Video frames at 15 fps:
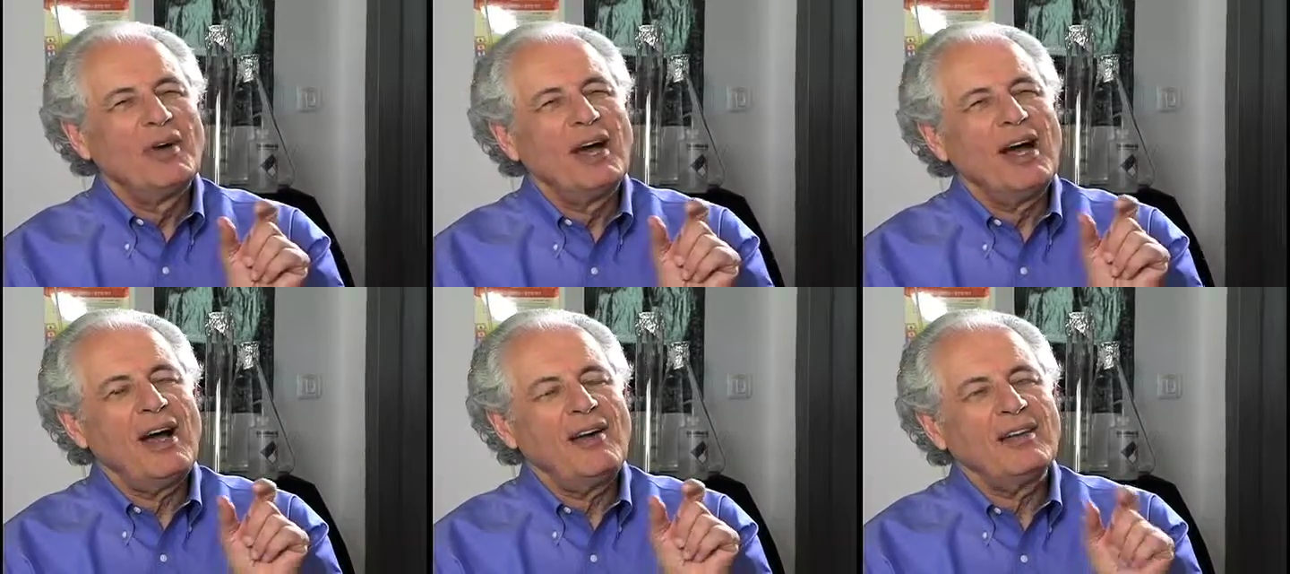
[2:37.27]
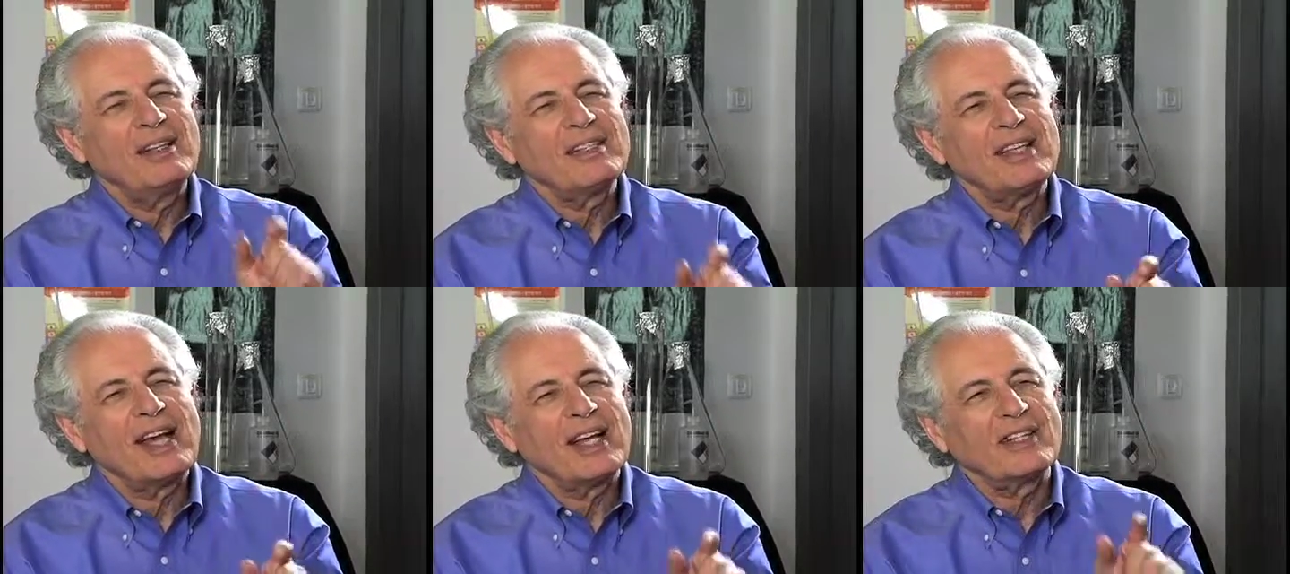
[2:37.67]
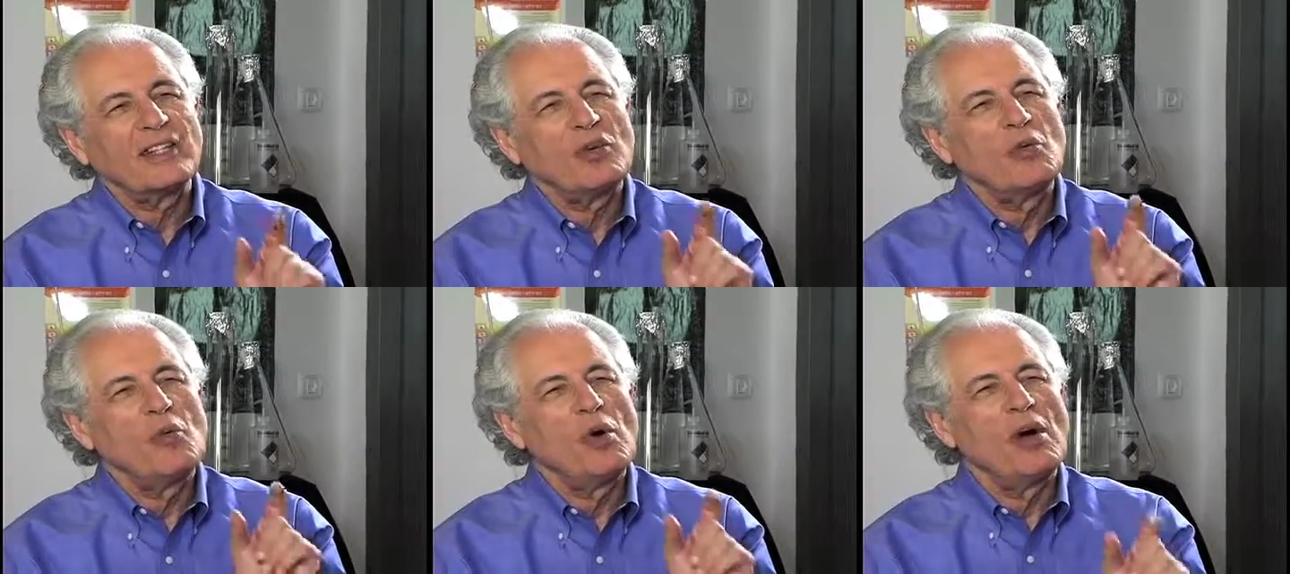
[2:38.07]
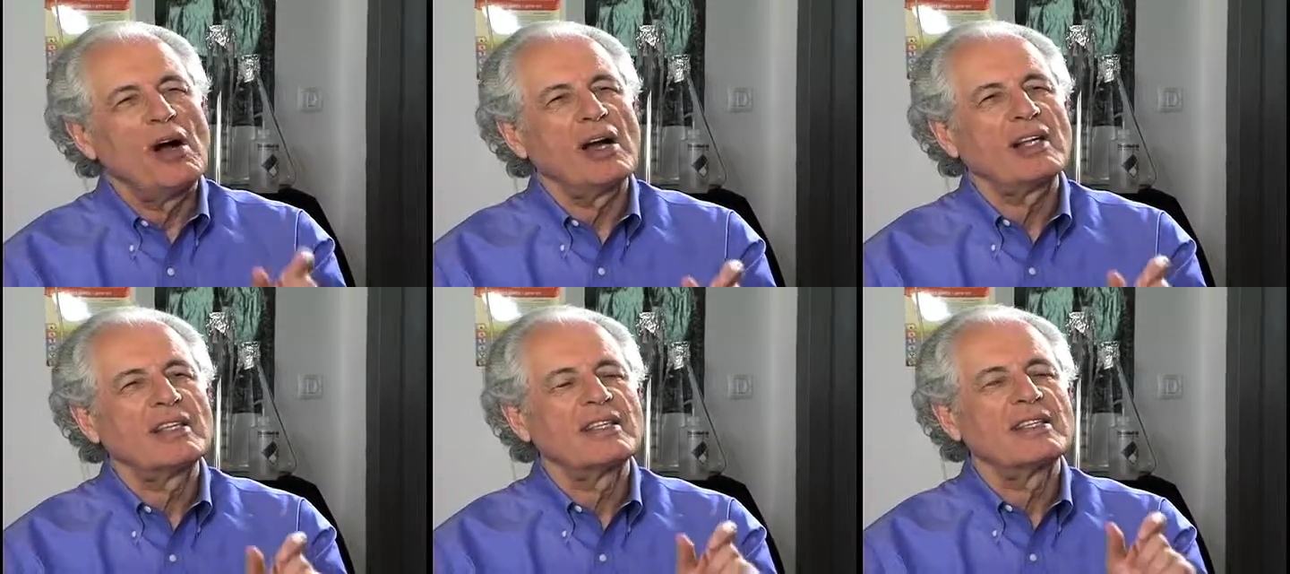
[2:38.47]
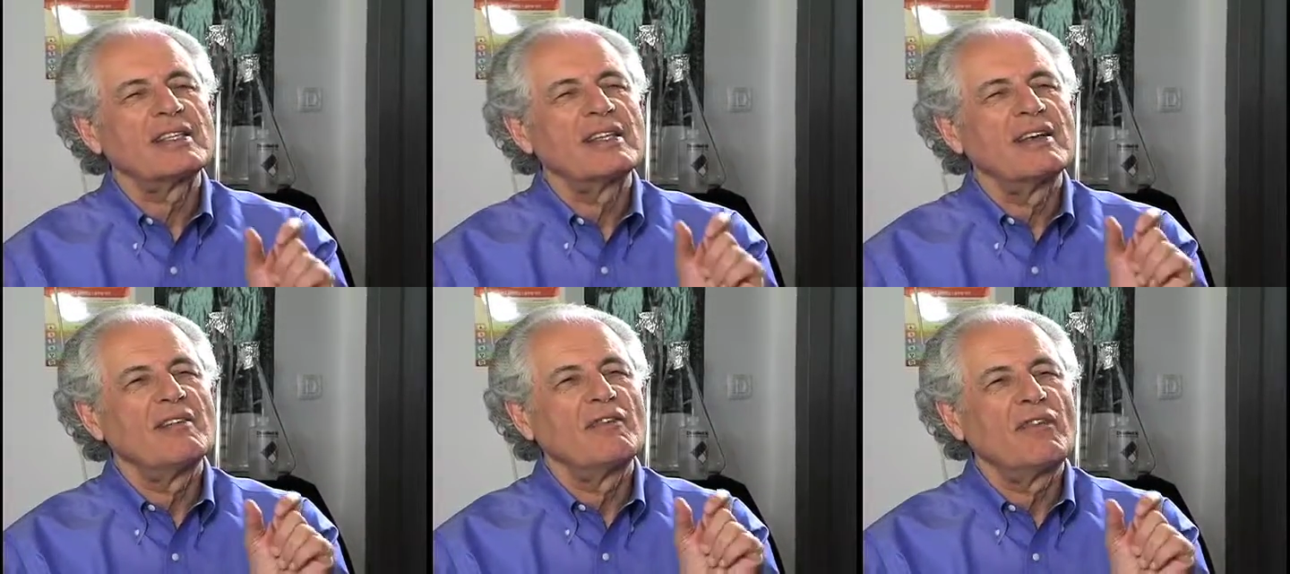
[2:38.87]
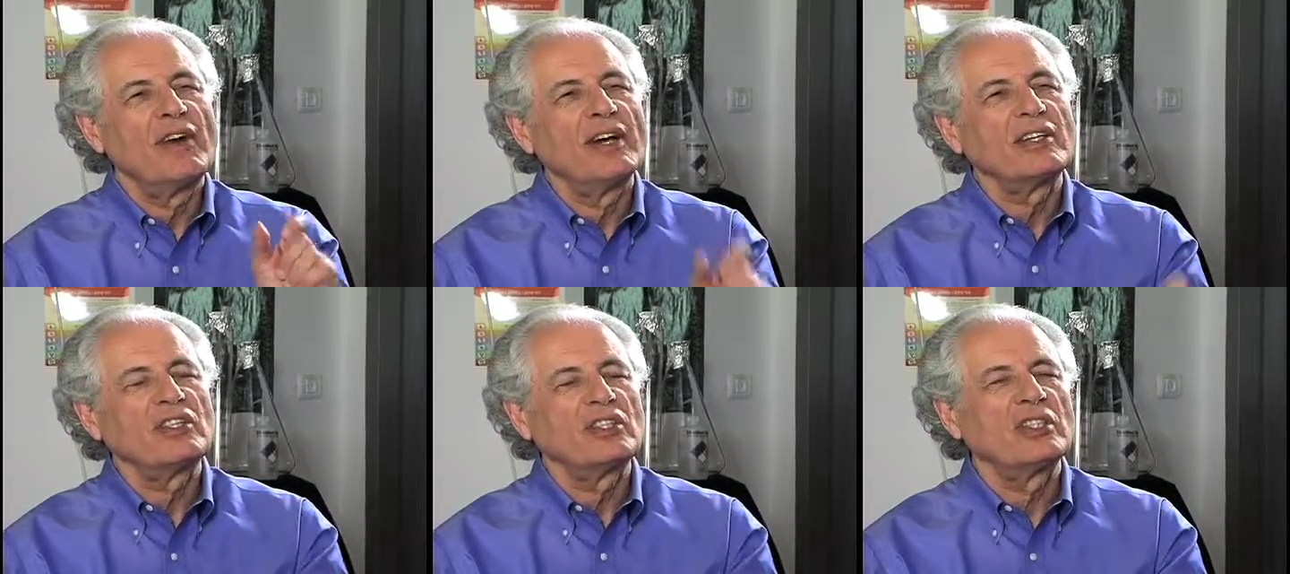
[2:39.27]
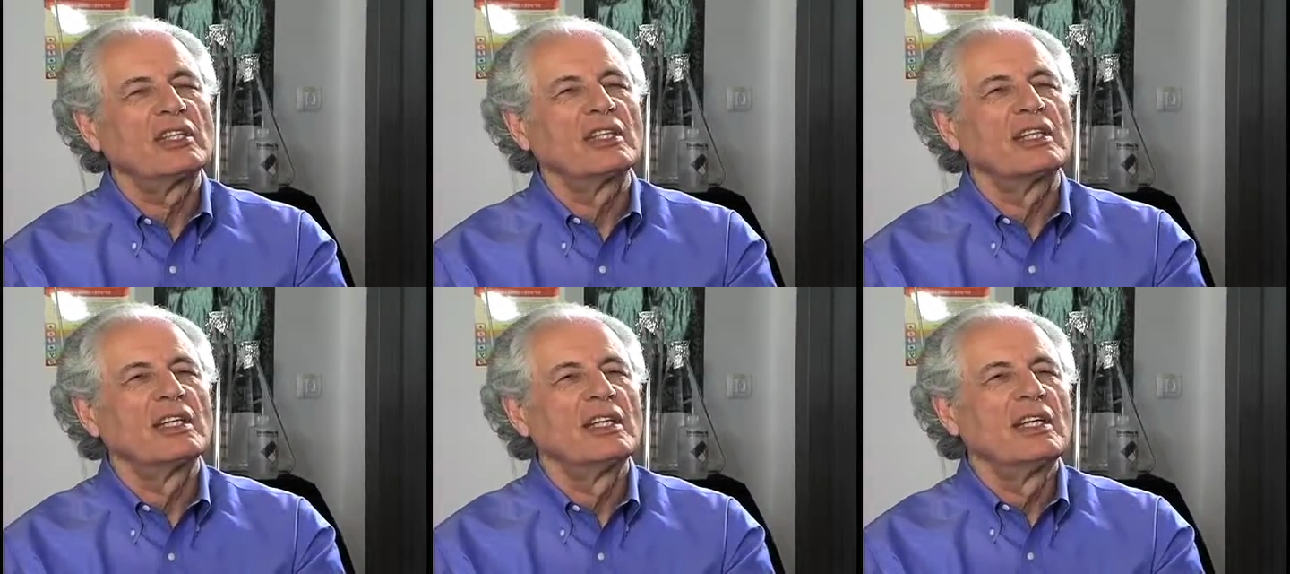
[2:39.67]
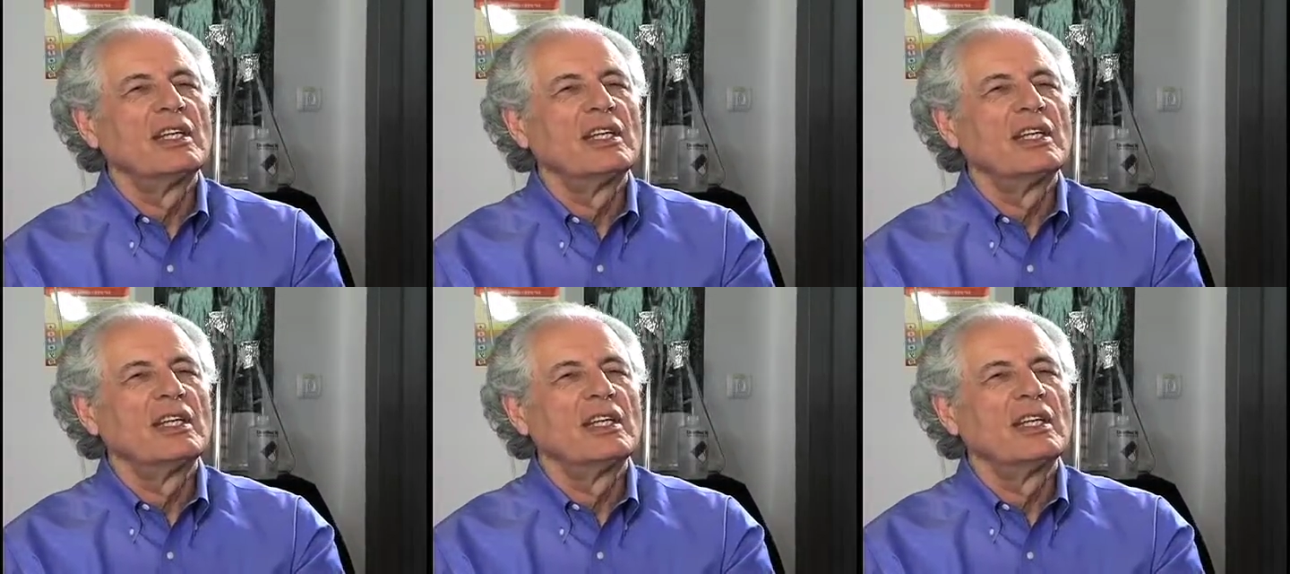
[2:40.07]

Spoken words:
How does actually Wwox function